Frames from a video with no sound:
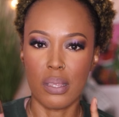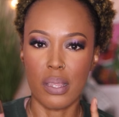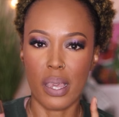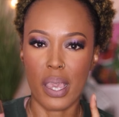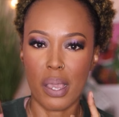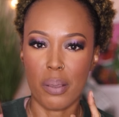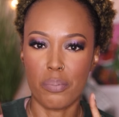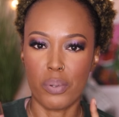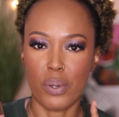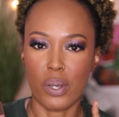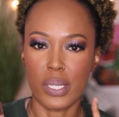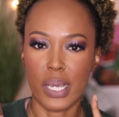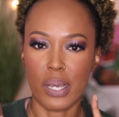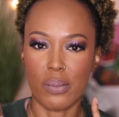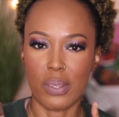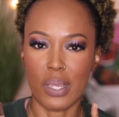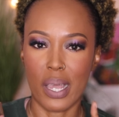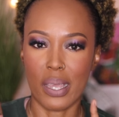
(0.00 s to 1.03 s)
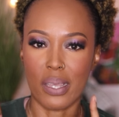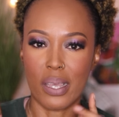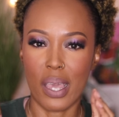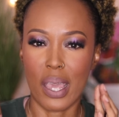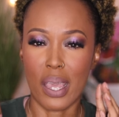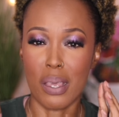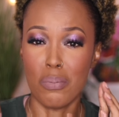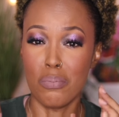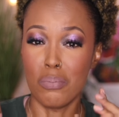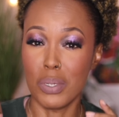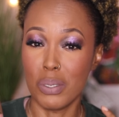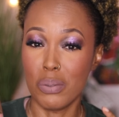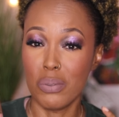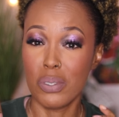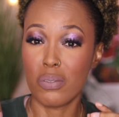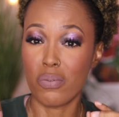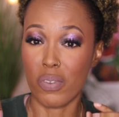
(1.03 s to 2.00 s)
They had brought out like a
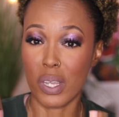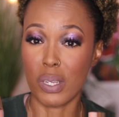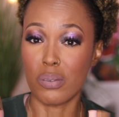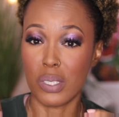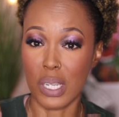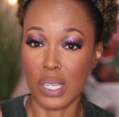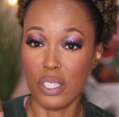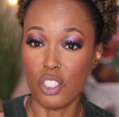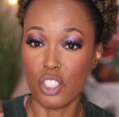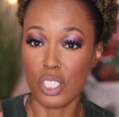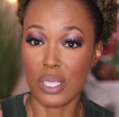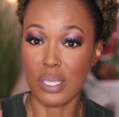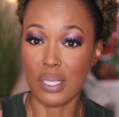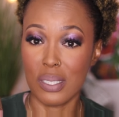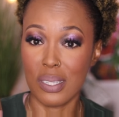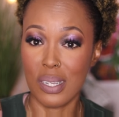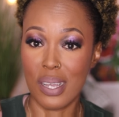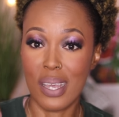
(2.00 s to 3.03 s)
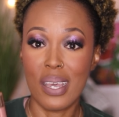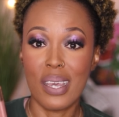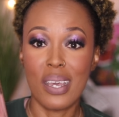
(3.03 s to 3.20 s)
mousse foundation.